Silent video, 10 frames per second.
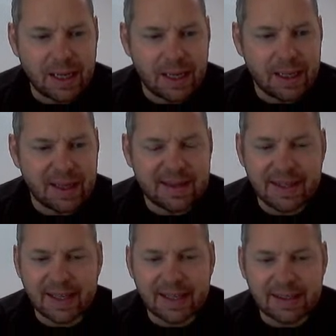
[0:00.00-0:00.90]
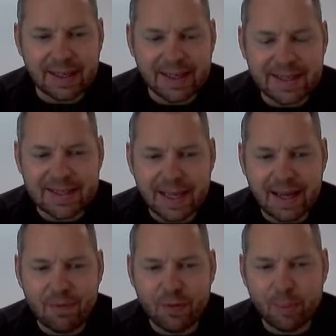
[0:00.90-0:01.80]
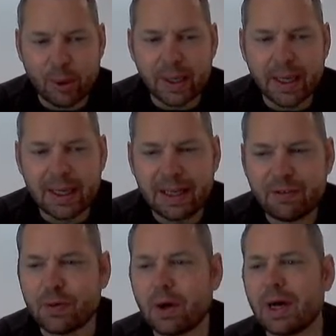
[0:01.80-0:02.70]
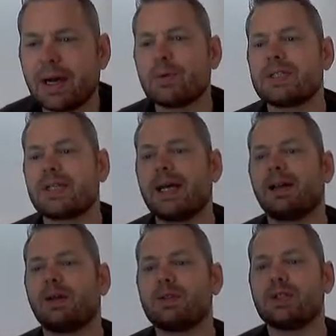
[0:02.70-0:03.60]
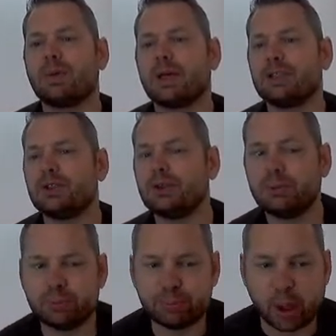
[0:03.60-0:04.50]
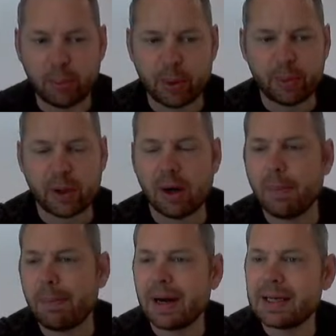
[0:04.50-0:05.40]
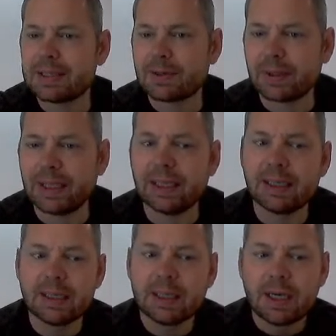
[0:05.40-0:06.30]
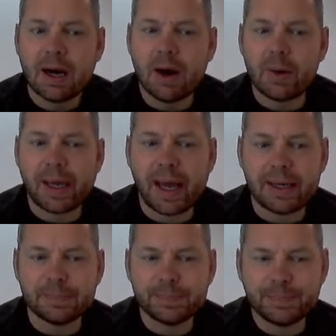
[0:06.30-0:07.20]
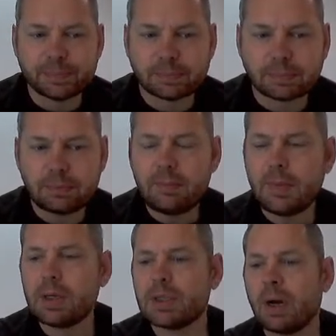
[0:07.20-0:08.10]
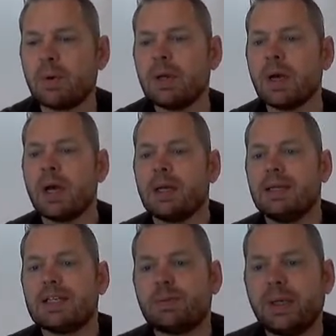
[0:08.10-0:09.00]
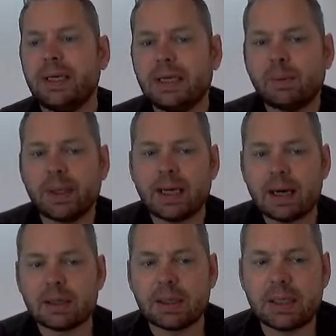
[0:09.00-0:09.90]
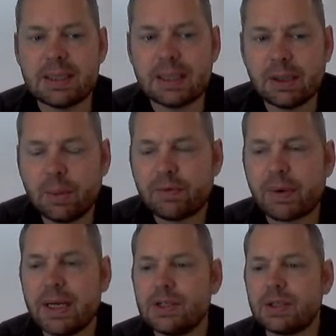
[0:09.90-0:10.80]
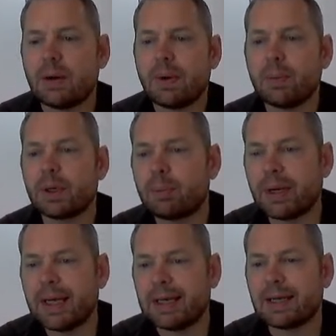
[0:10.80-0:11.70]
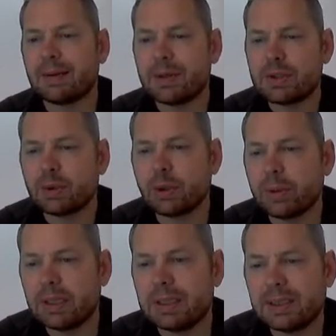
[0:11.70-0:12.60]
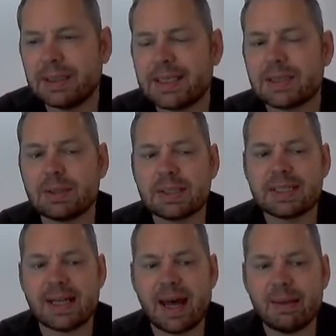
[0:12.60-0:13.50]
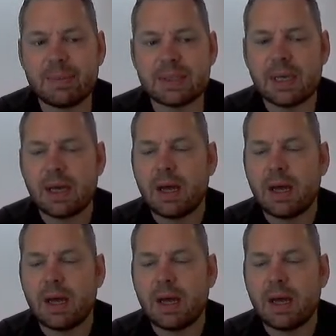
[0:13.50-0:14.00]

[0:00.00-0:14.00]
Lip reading: And I think that is everybody. If not, I will say hello to you as you pop up on my screen. Okay, so this week we are going to continue with ratio and we're going to break it down into a couple of little steps.